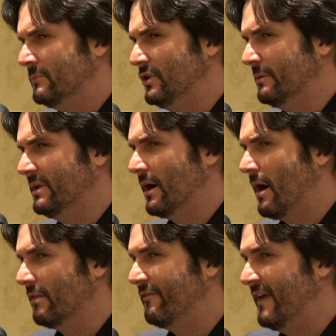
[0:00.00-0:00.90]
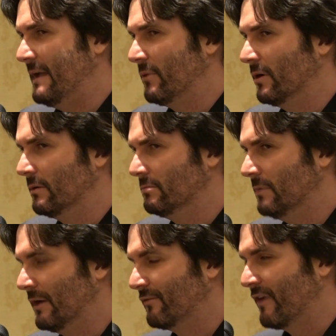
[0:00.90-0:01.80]
you can be a Hall of Famer on
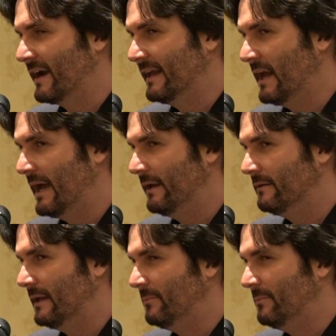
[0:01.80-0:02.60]
Friday night,